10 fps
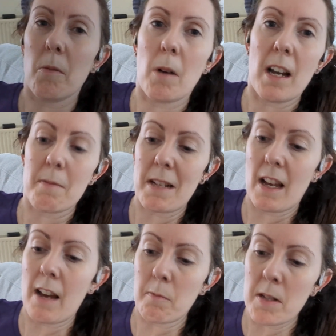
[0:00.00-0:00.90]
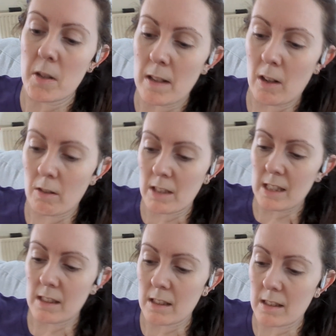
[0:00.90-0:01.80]
know why. I mean, I have been doing long
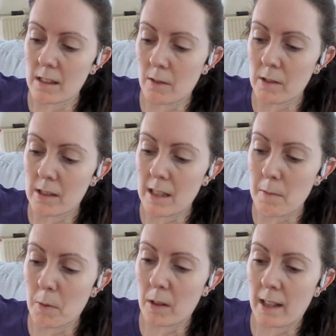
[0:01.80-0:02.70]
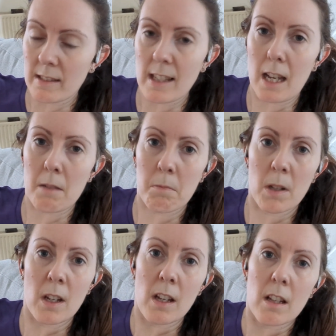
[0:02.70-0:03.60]
distances obviously, but last time
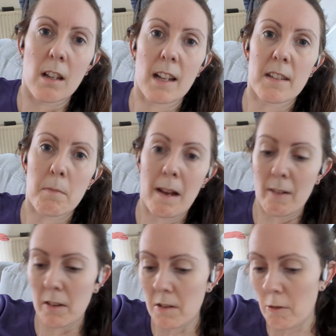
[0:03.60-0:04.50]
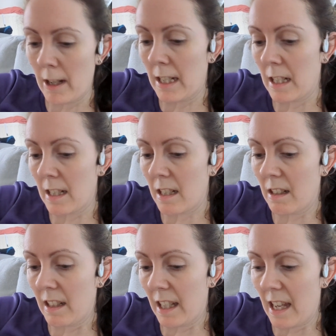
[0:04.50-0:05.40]
I did marathon training I
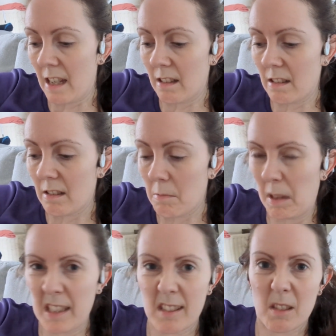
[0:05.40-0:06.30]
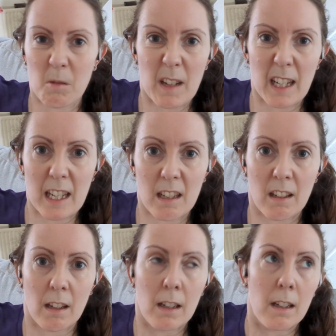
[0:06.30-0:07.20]
didn't get blisters really.
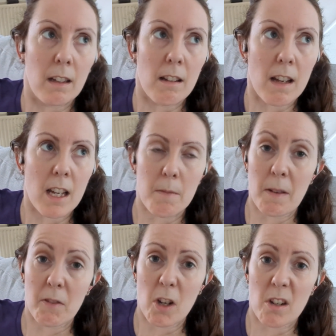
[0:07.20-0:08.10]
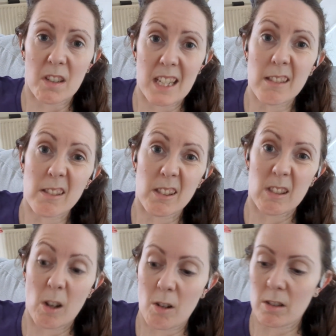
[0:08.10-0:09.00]
I've got decent
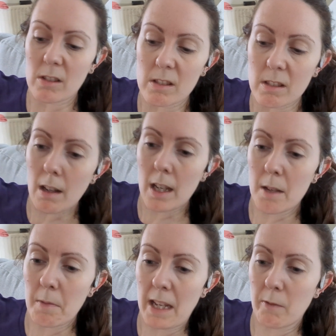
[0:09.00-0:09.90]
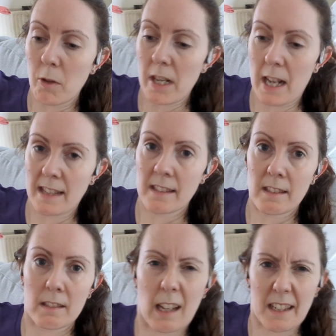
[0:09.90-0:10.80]
socks, like running
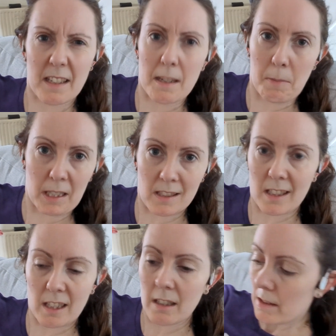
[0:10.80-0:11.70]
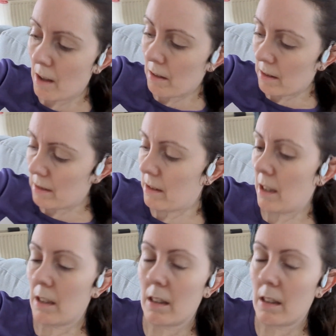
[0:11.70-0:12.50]
anti-blister socks